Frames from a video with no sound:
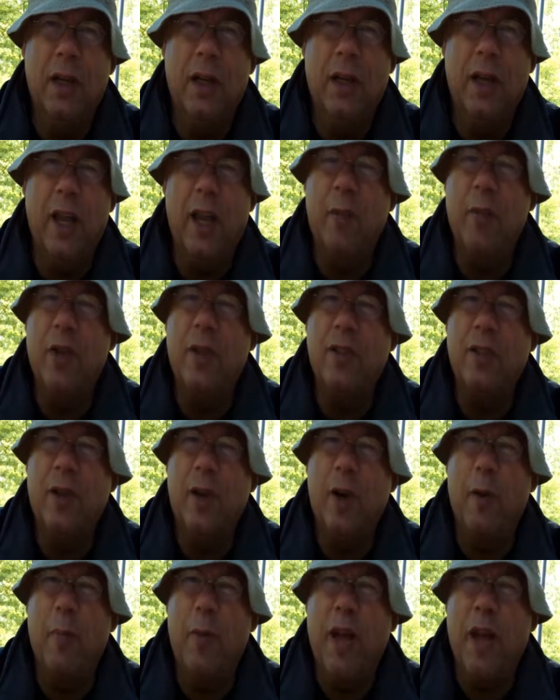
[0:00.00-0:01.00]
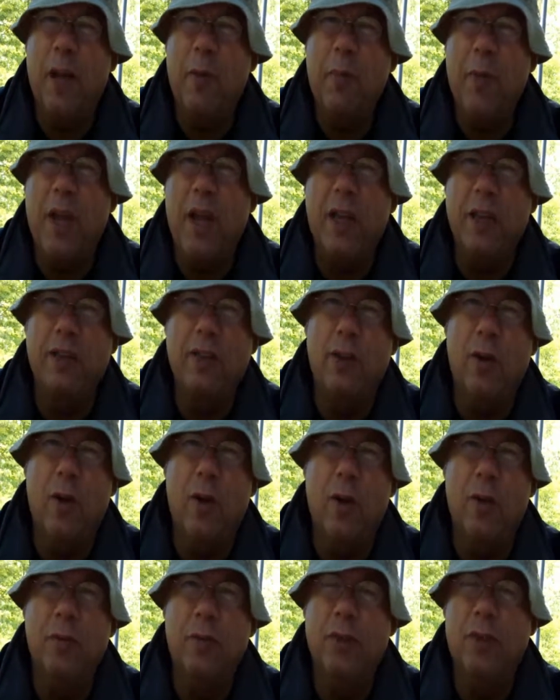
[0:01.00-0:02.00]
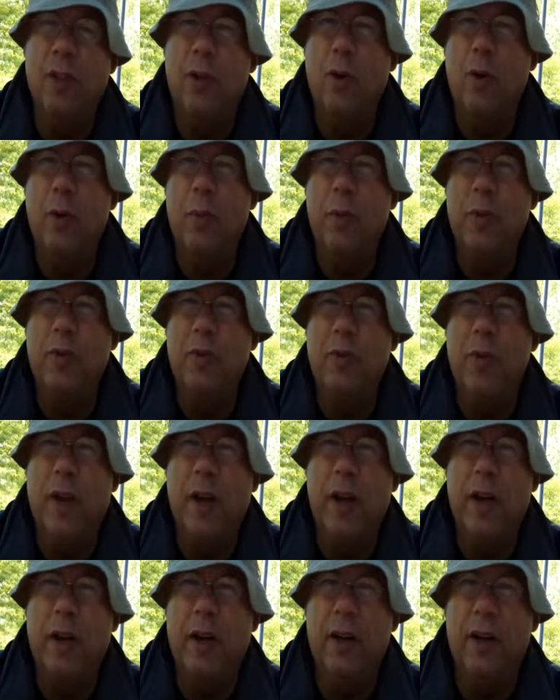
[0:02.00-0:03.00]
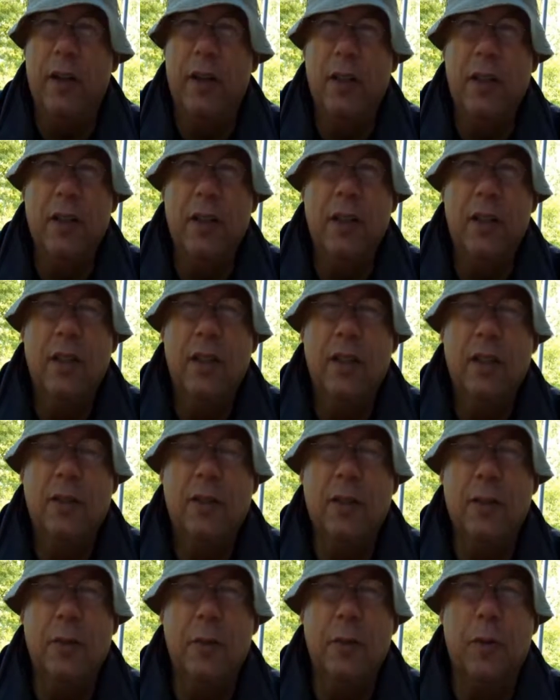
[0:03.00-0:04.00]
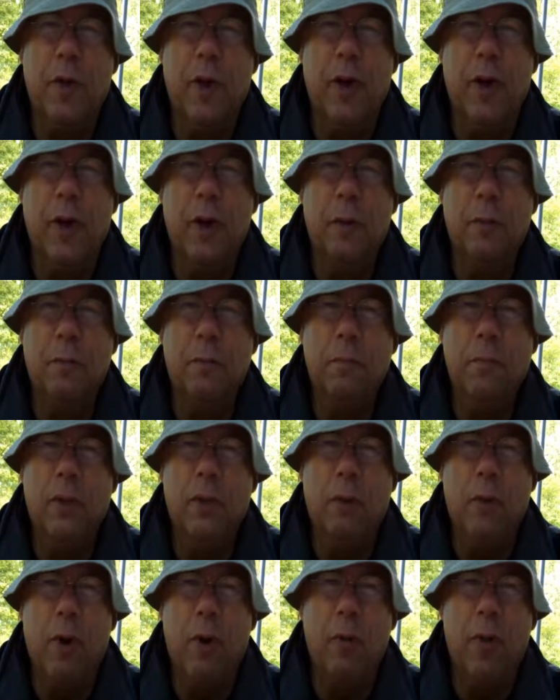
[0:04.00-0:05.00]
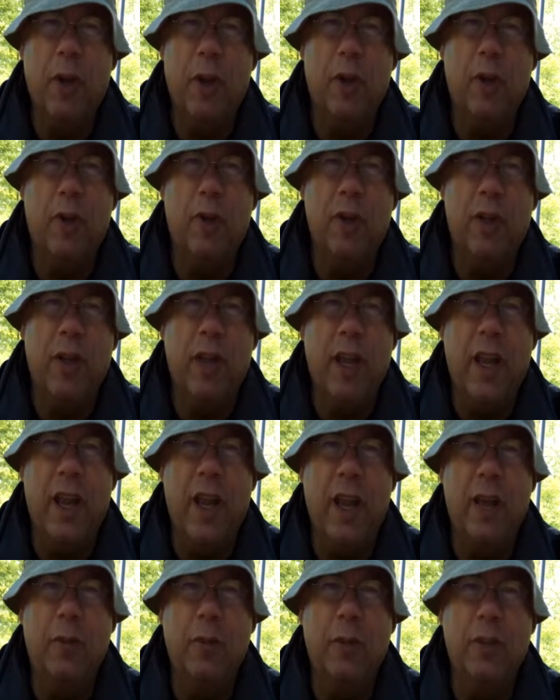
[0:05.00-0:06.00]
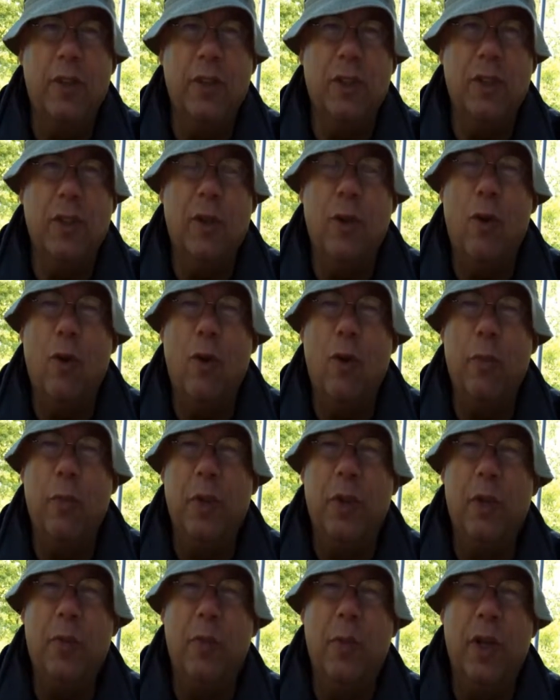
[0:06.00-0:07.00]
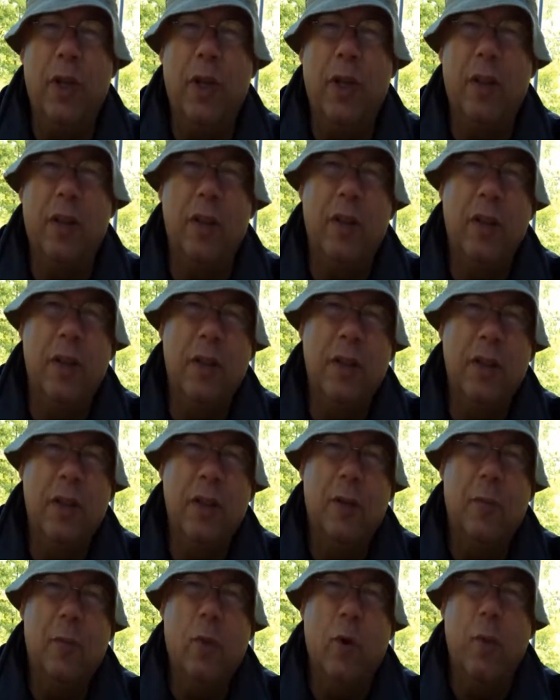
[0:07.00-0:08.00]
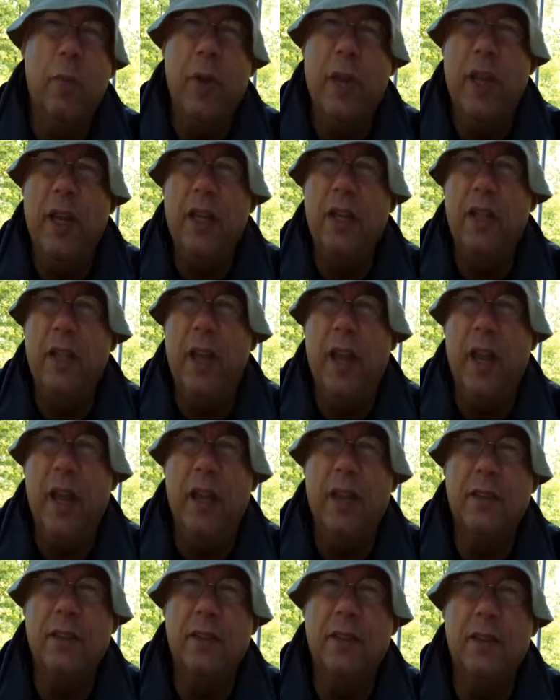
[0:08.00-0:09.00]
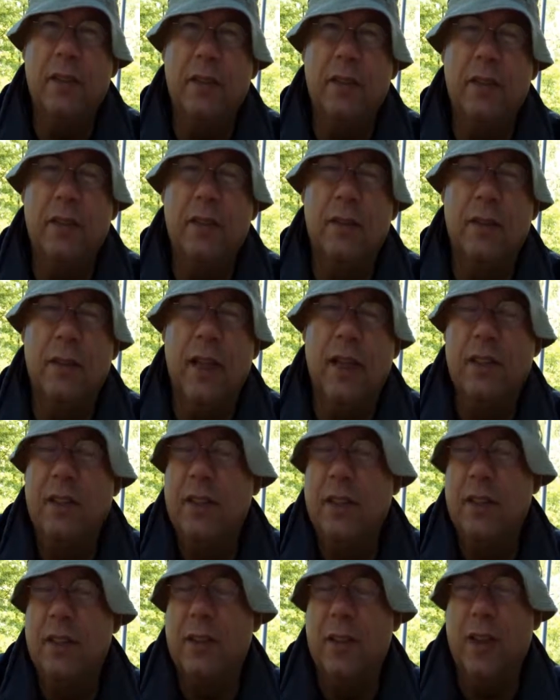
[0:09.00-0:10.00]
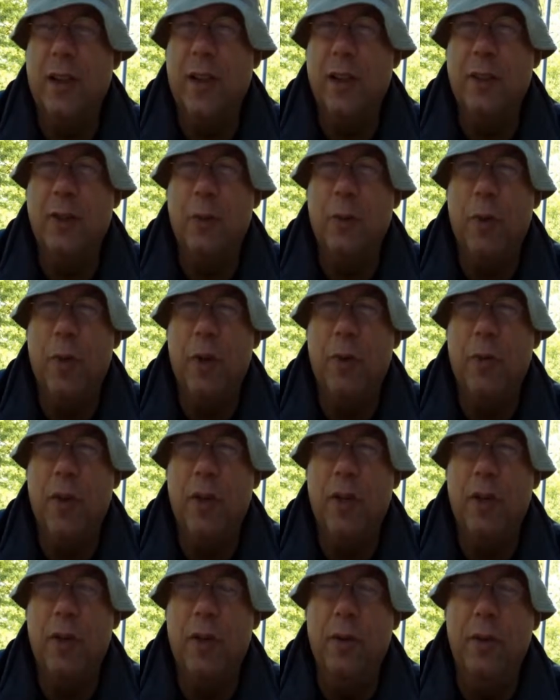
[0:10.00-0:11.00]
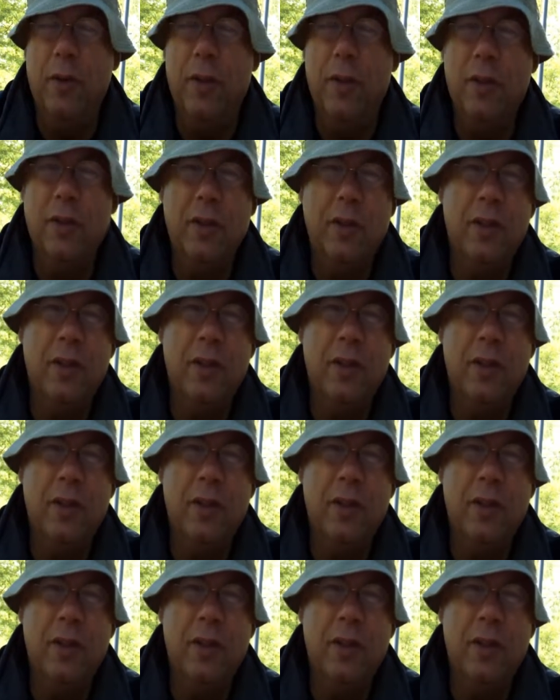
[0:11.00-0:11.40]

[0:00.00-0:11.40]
MSR backpack stoves to open fire to what we currently have, which is a Coleman with propane tanks. That's just a nice quick way to do it.